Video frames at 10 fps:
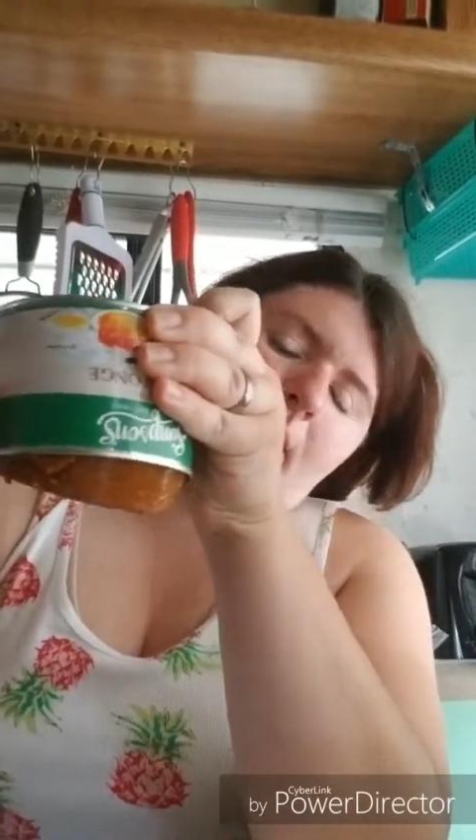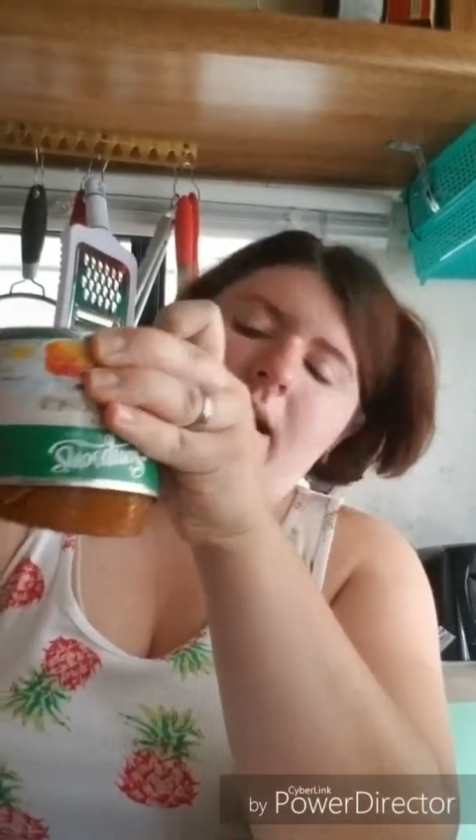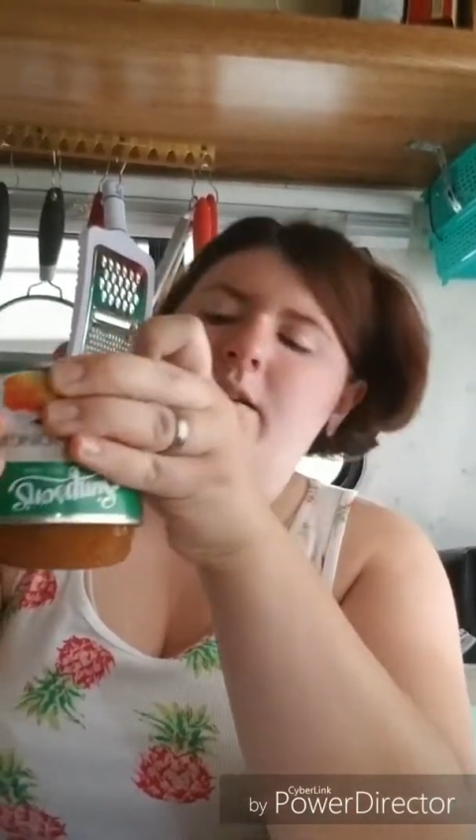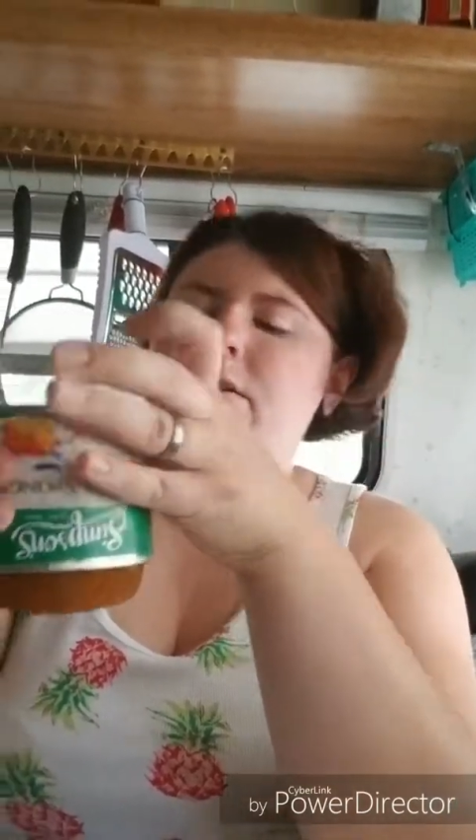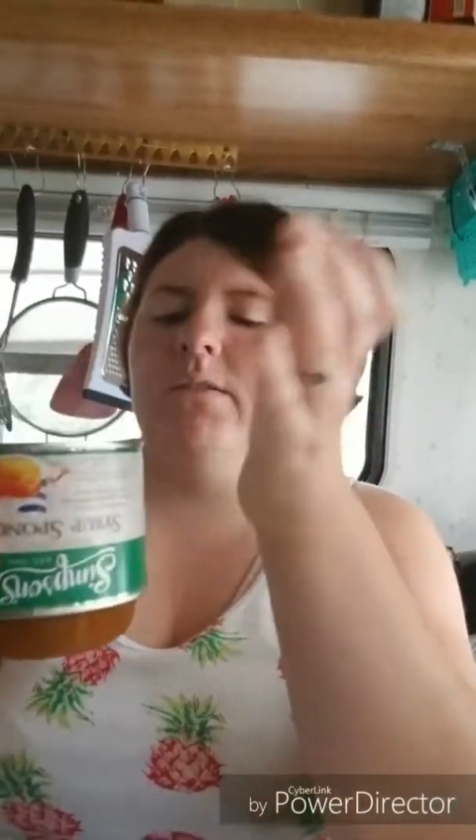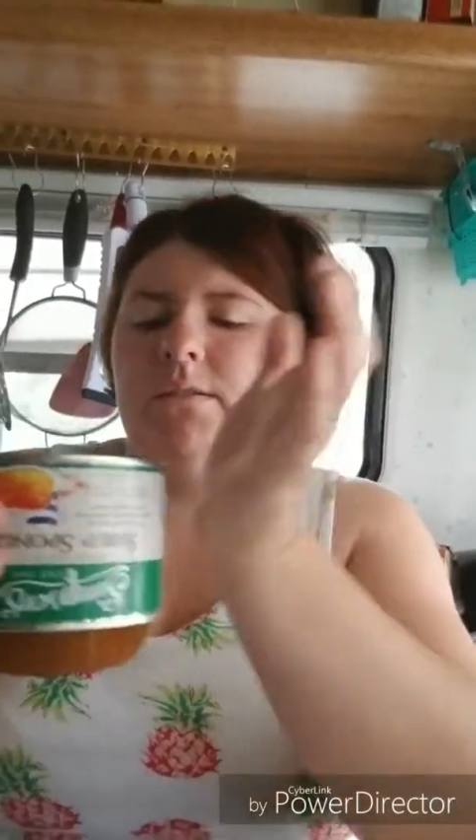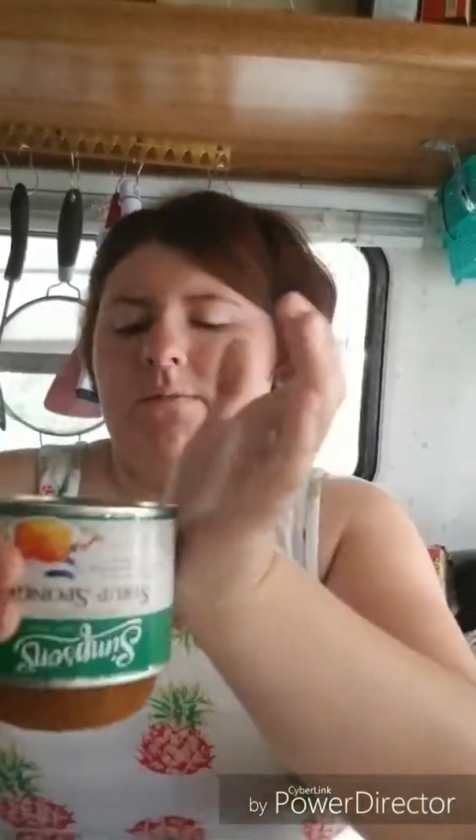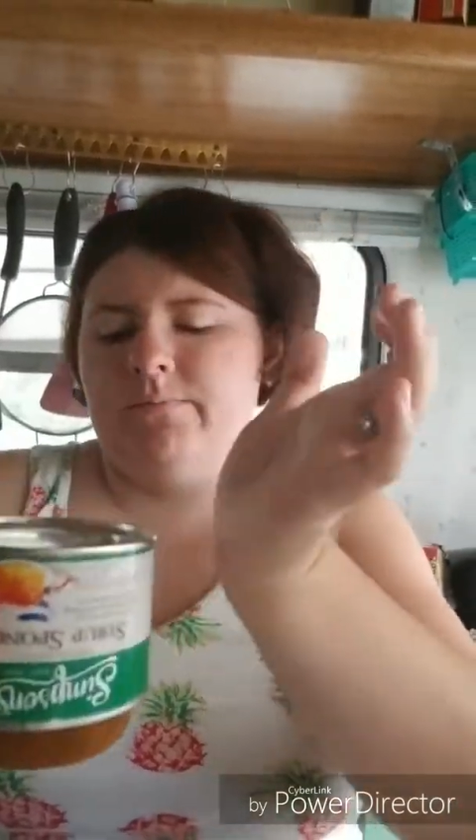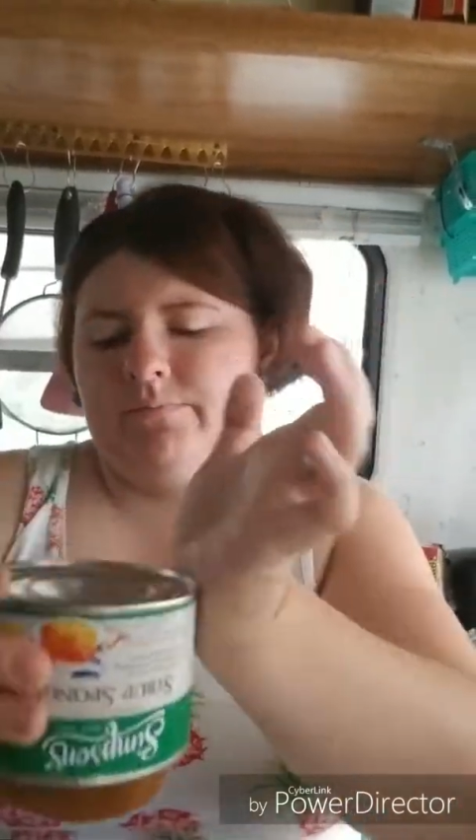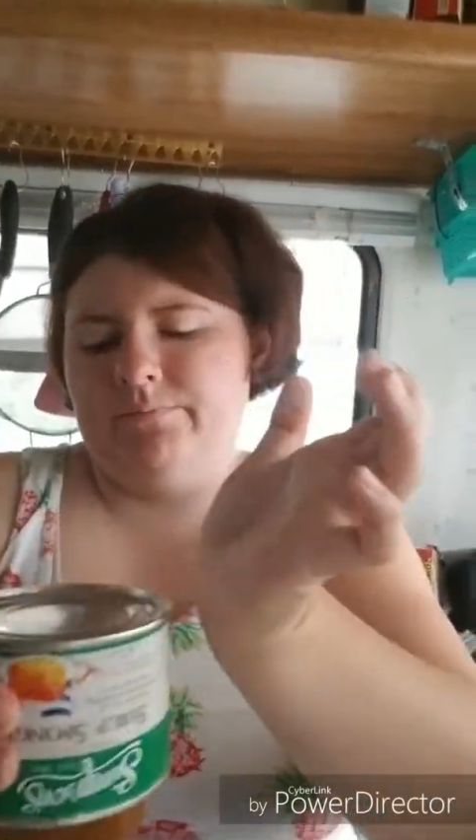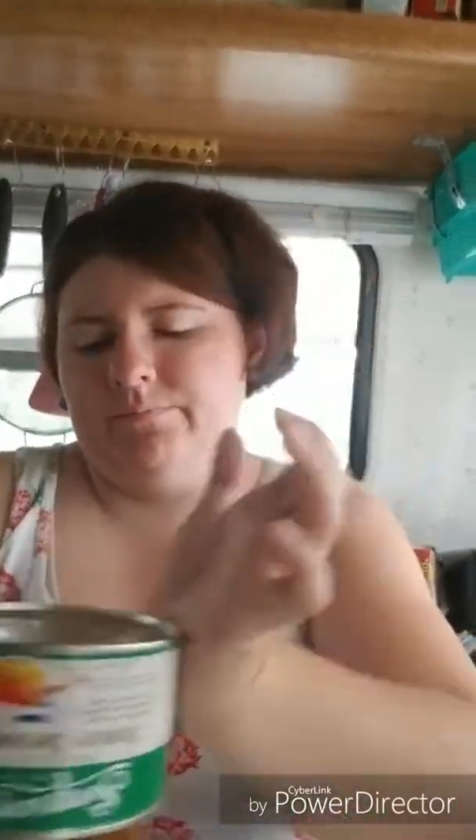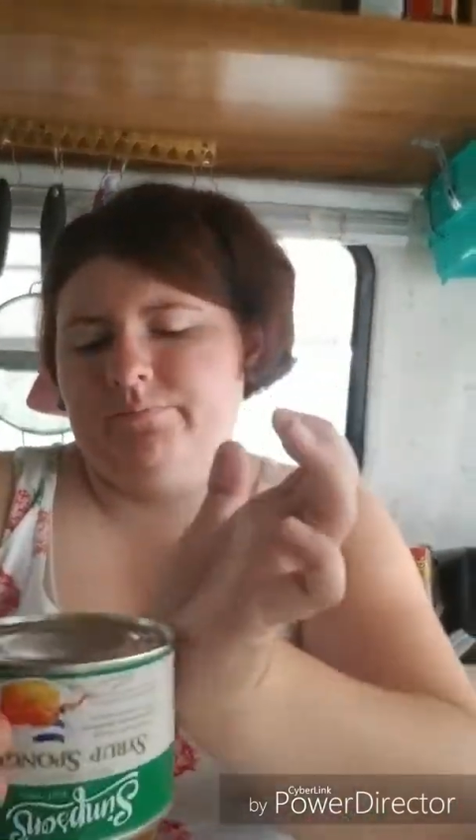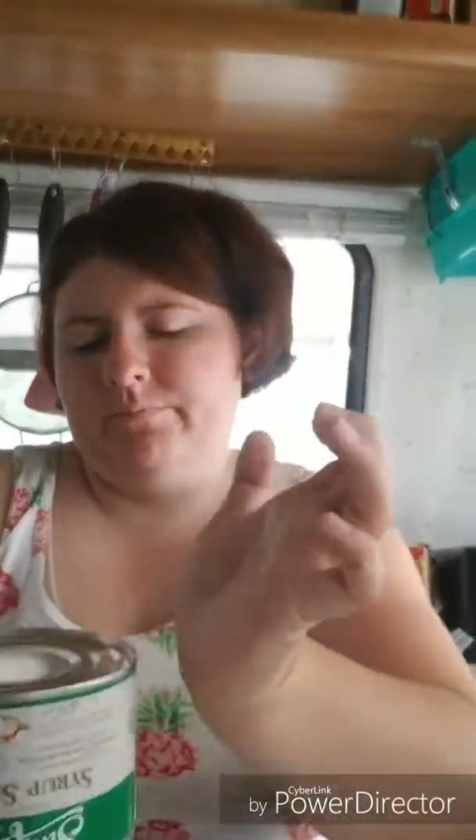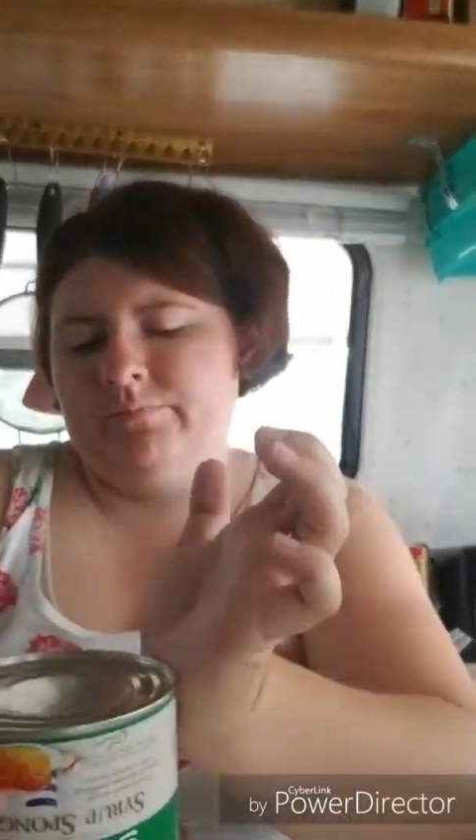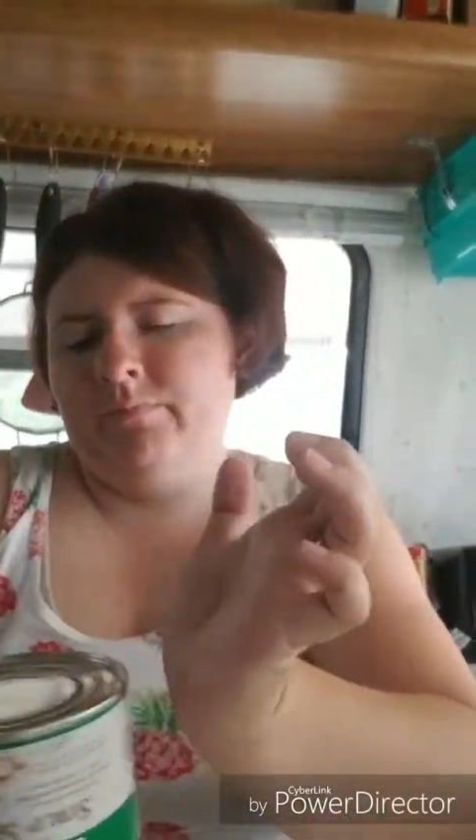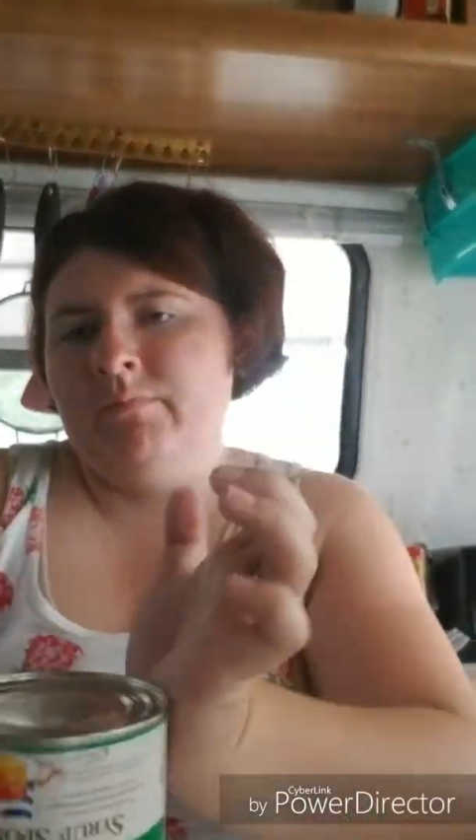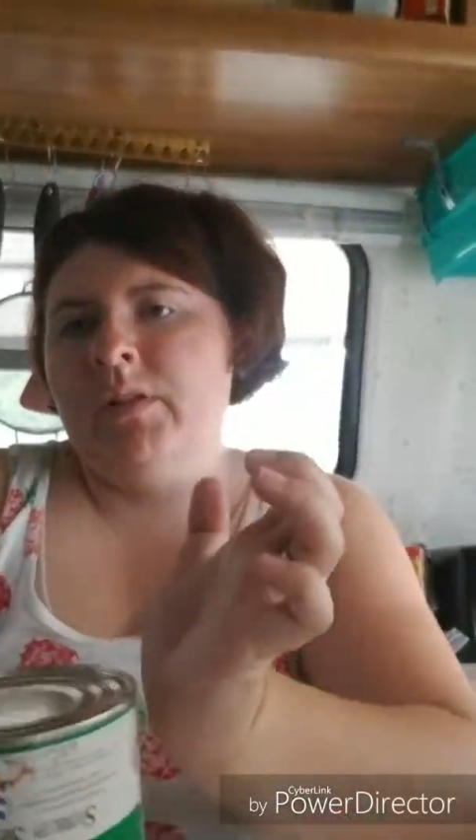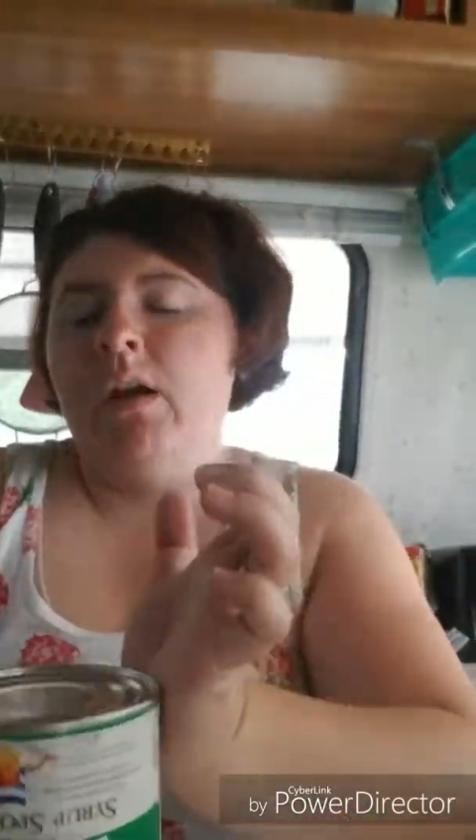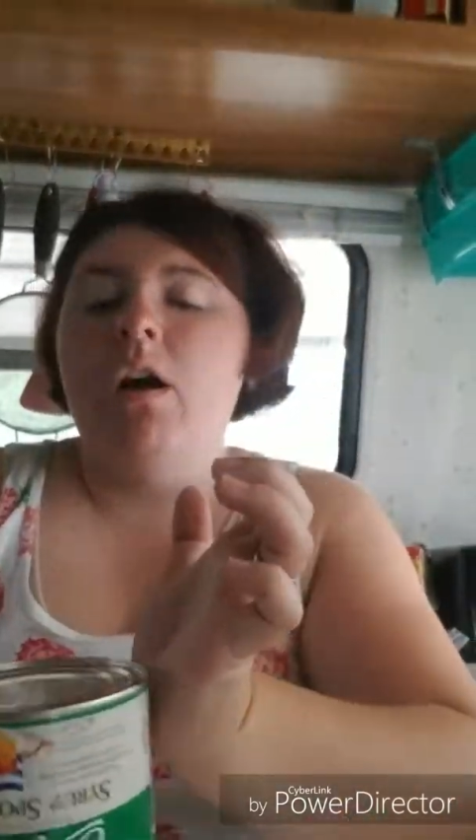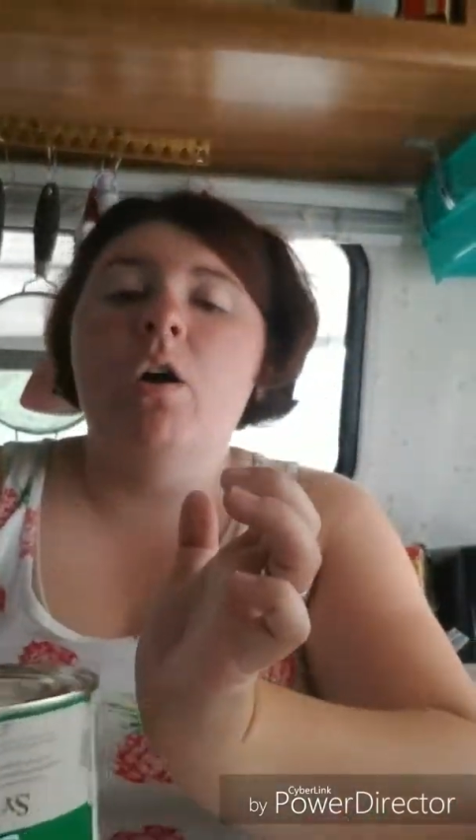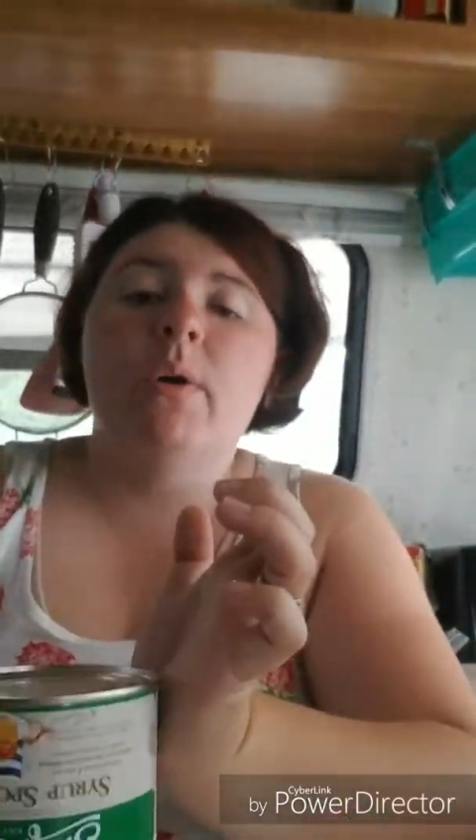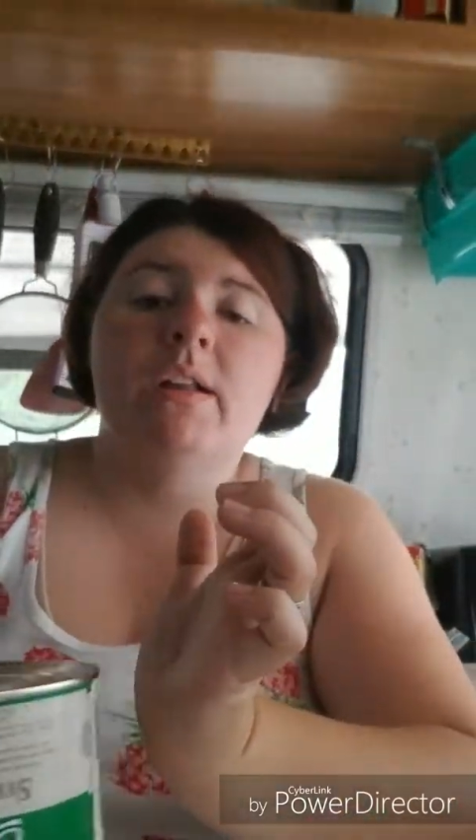I could. Oh,